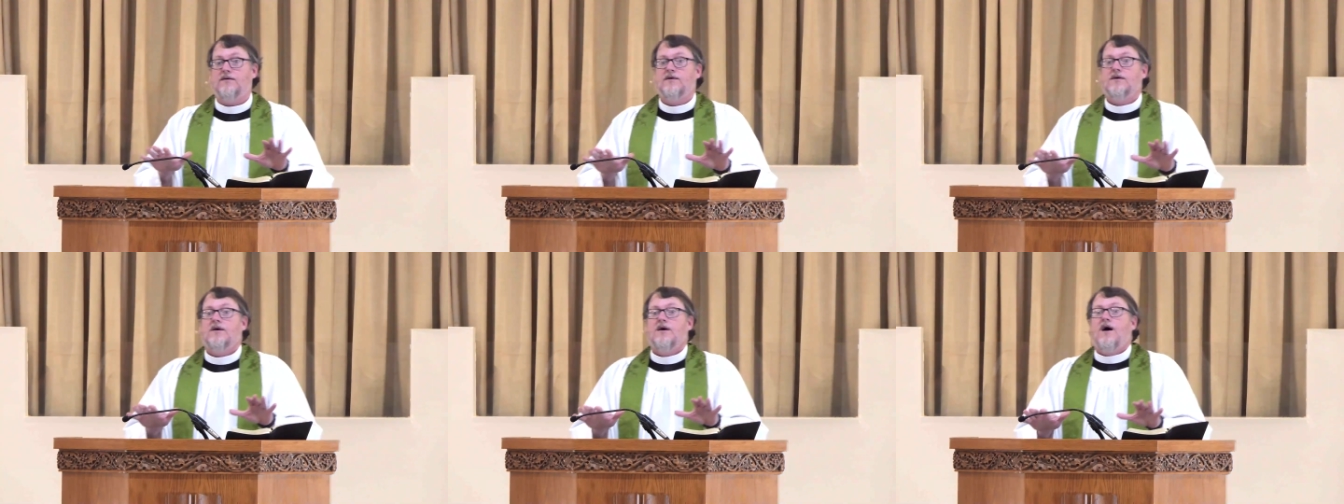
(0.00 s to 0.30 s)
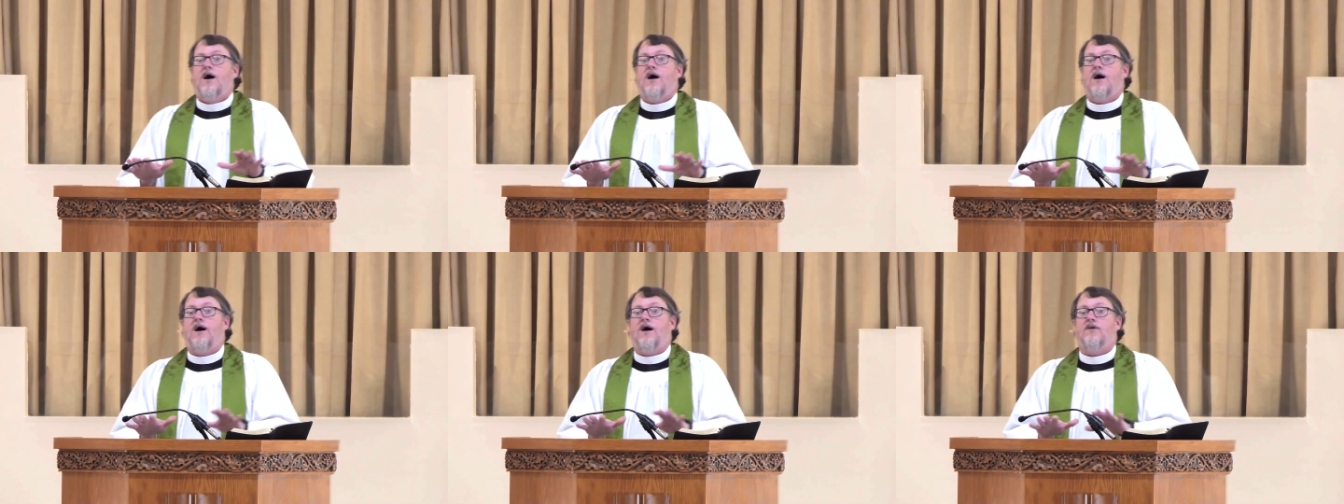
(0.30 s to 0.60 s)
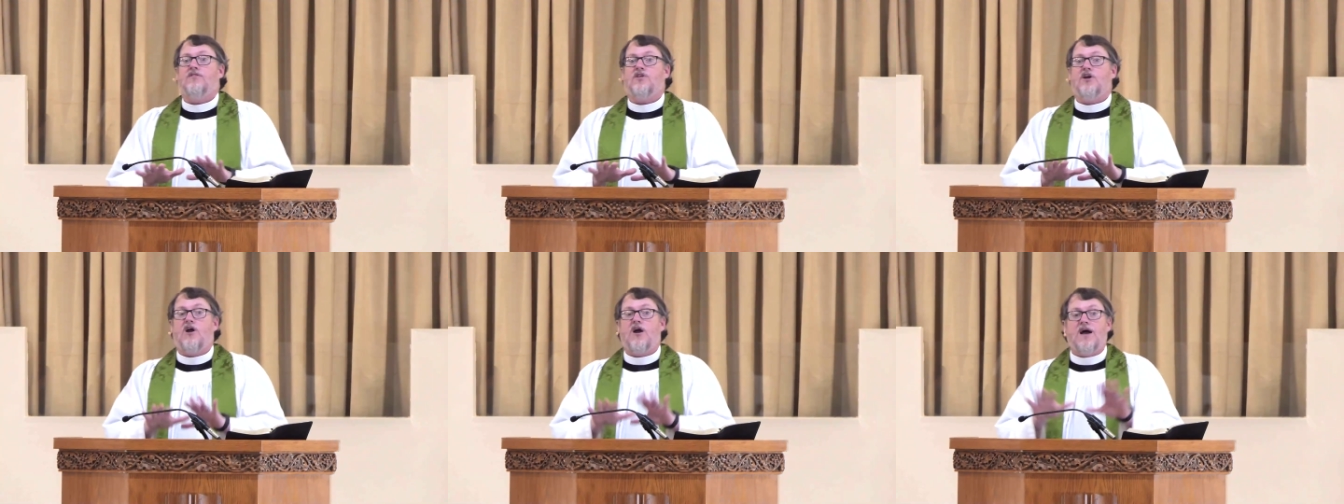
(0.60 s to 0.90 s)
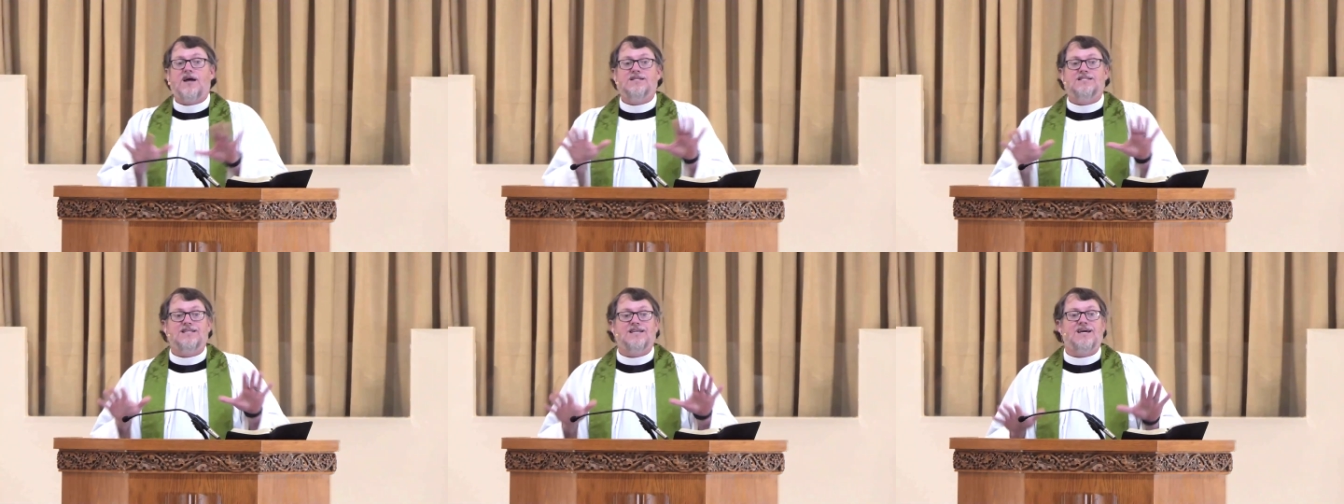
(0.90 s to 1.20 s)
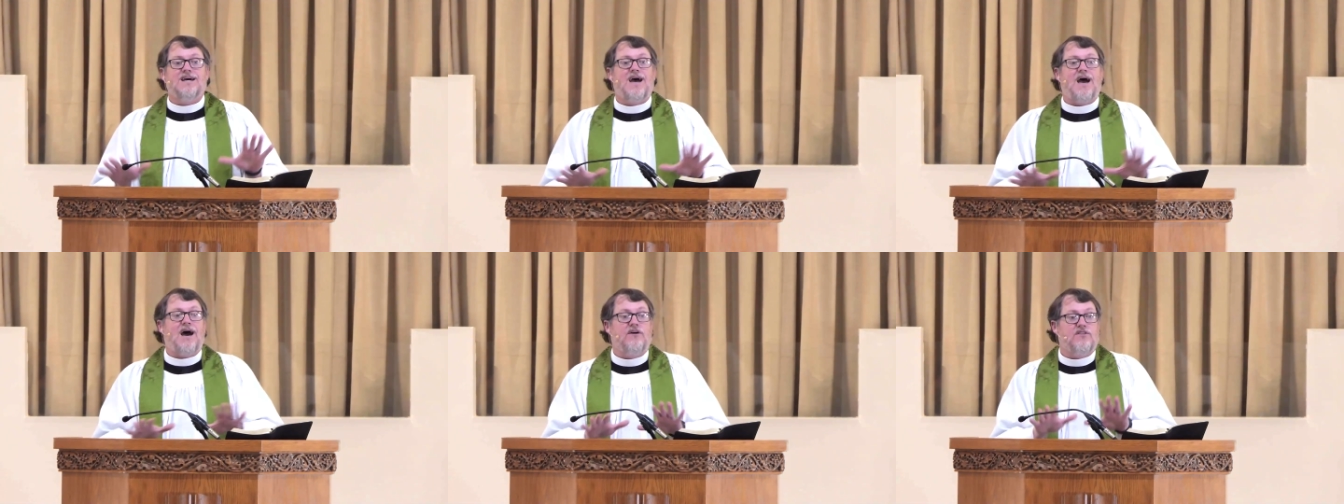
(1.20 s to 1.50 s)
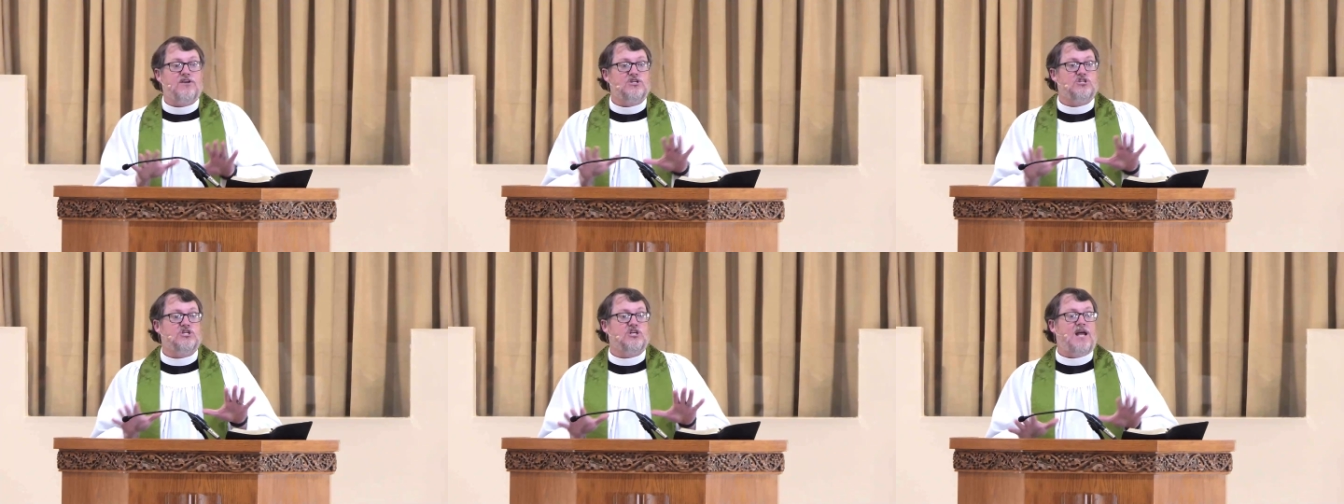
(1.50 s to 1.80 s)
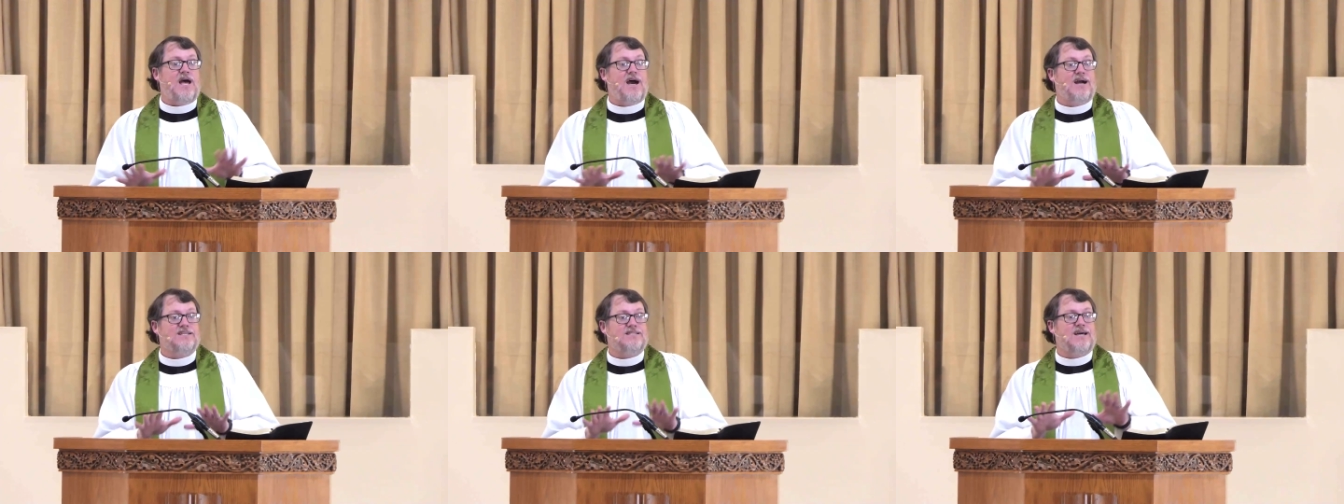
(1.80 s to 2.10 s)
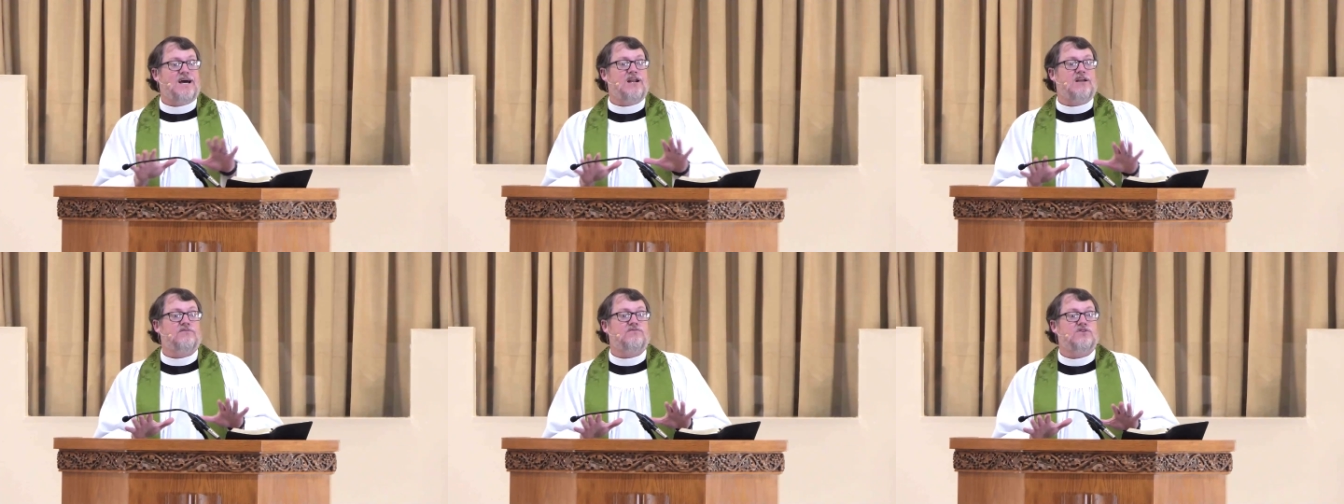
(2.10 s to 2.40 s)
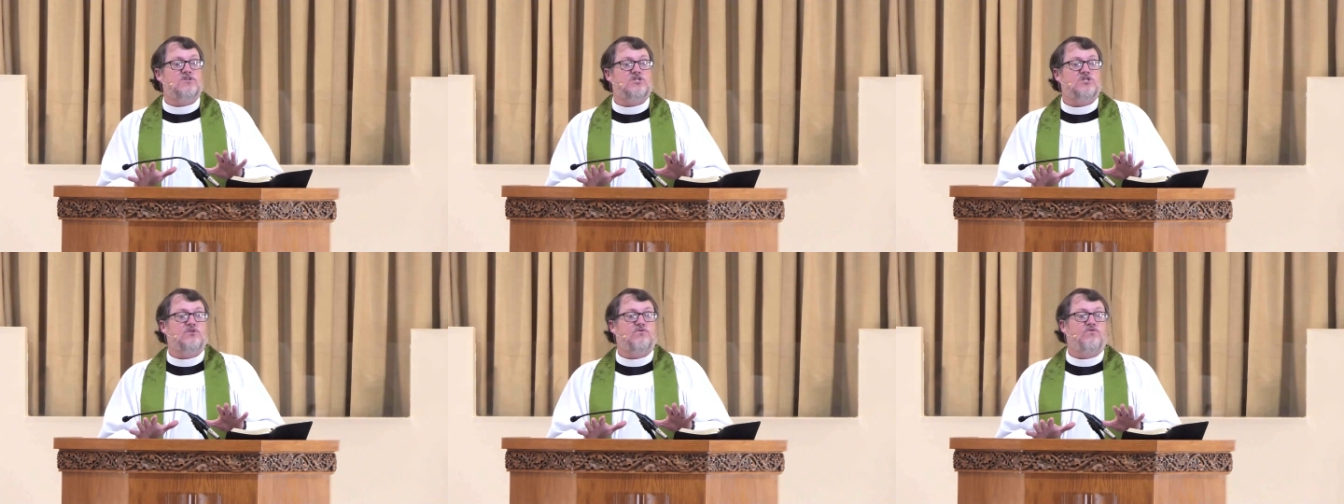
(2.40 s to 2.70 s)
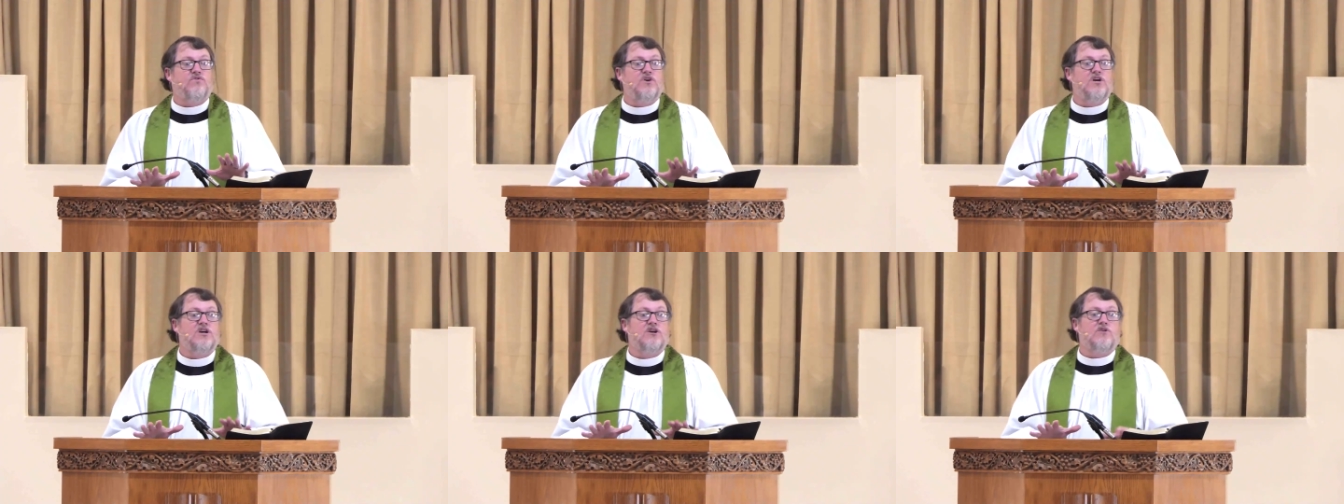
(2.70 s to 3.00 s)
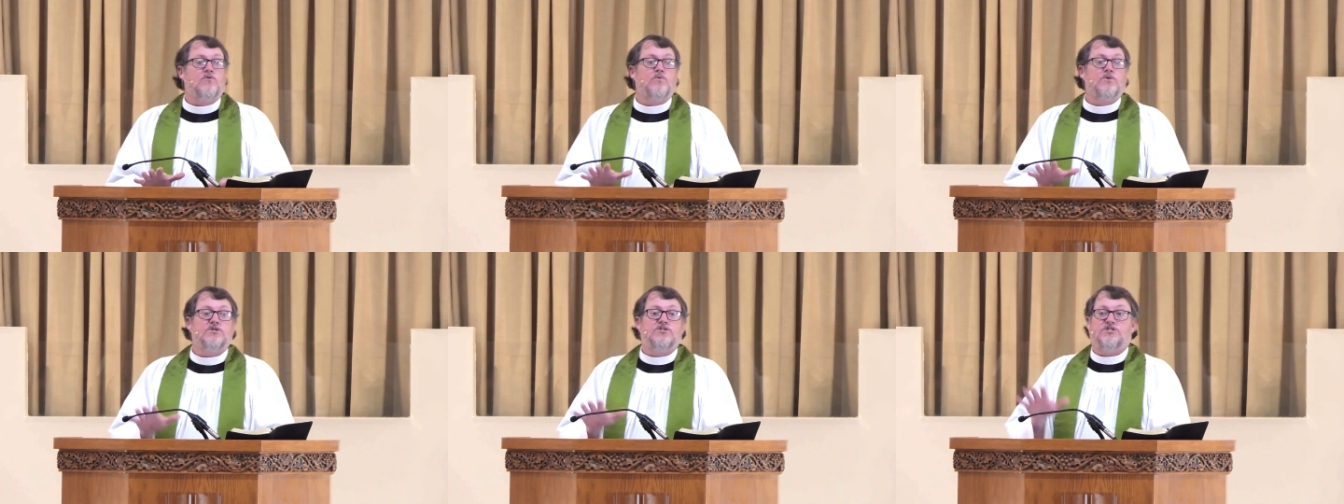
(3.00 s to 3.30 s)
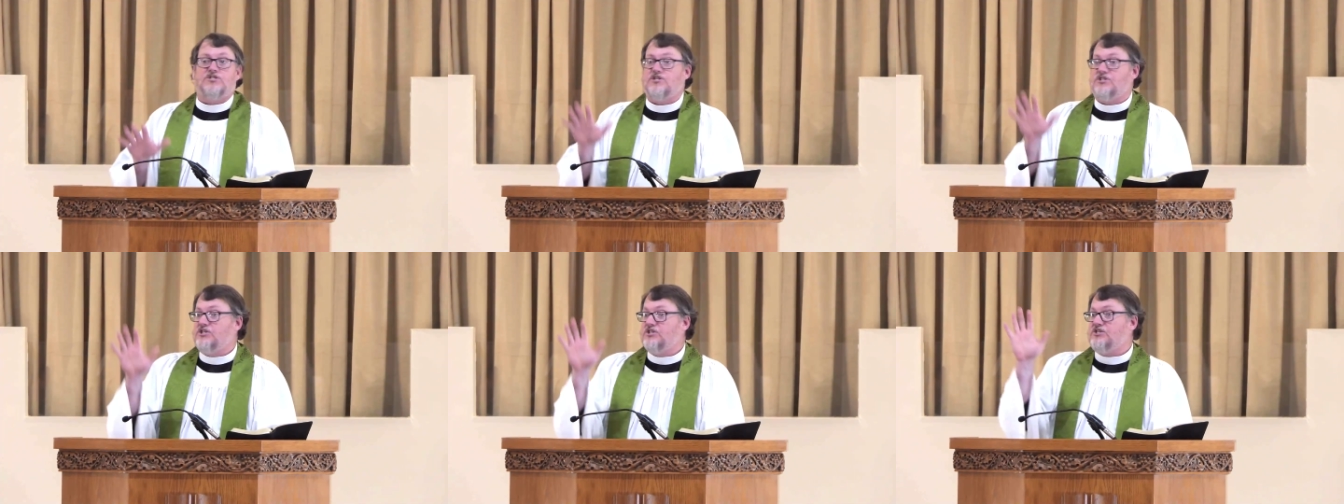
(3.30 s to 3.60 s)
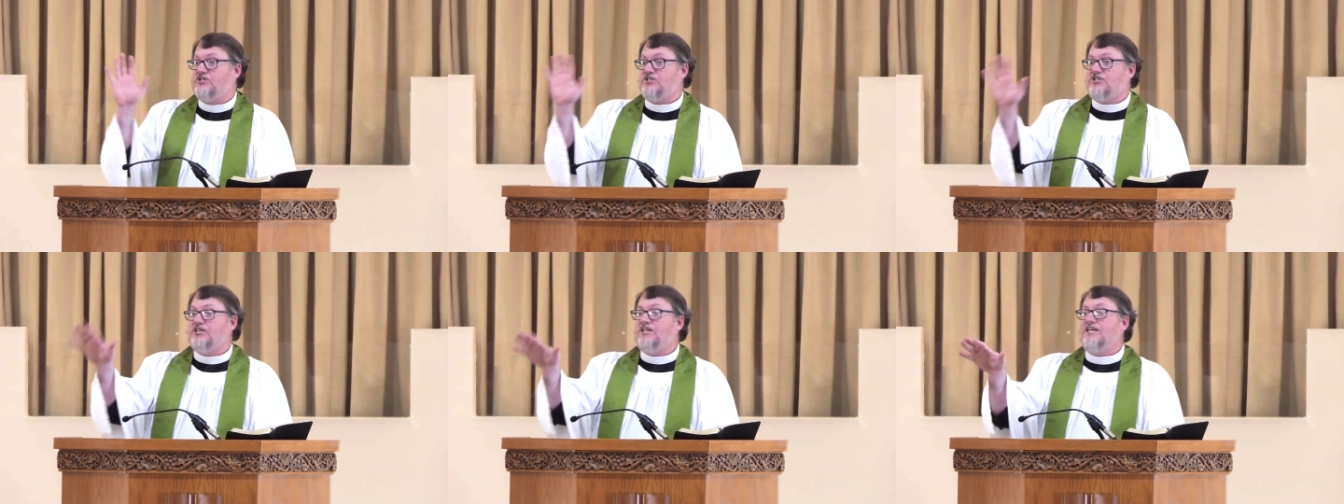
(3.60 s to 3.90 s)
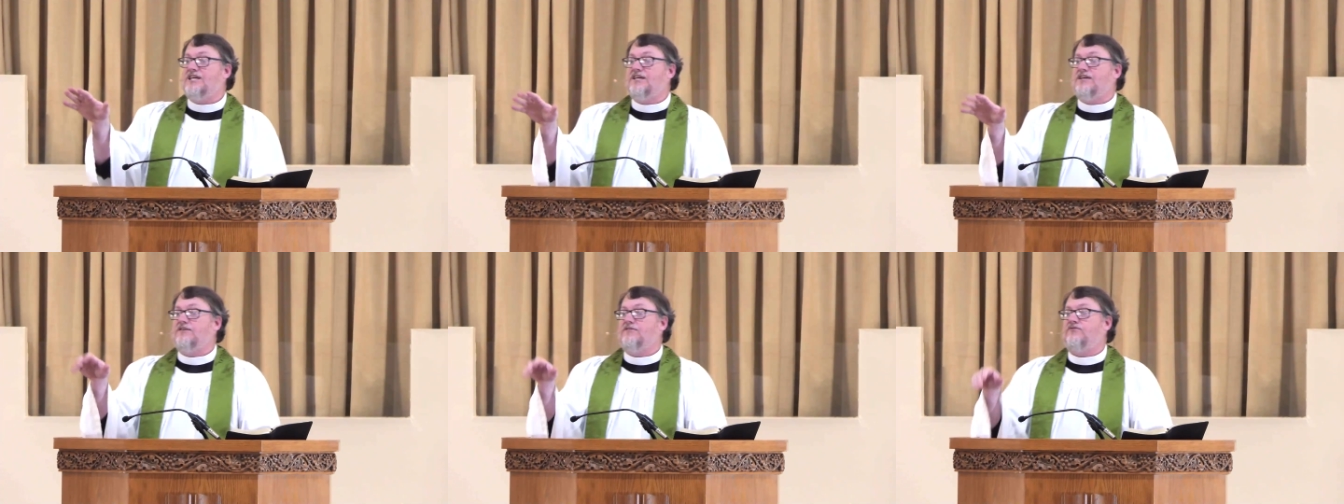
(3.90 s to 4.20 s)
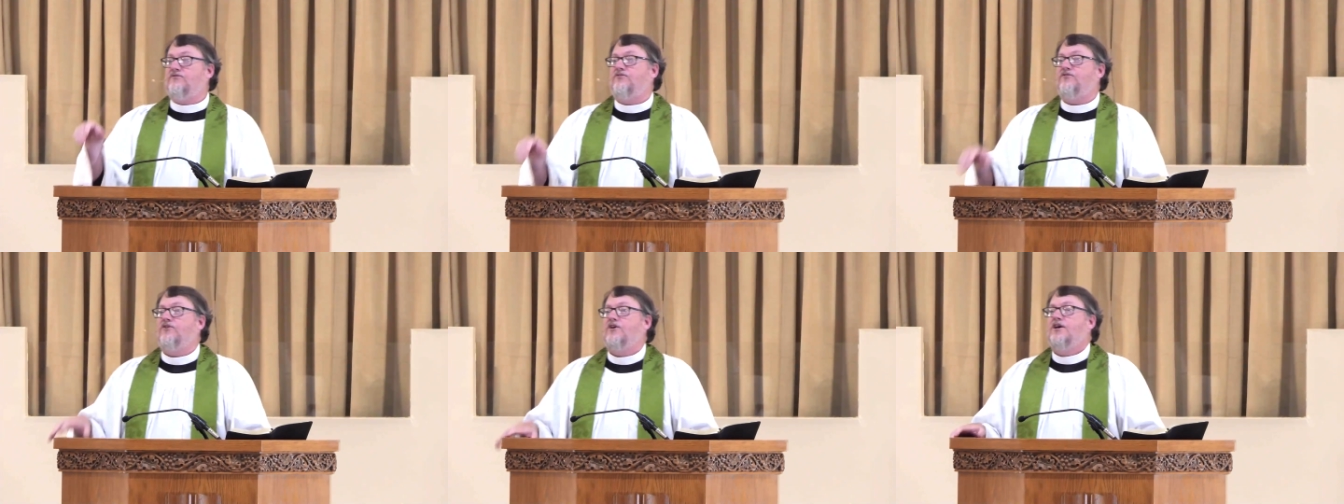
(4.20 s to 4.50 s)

uh, their idea how they should act out of this fear was to deceive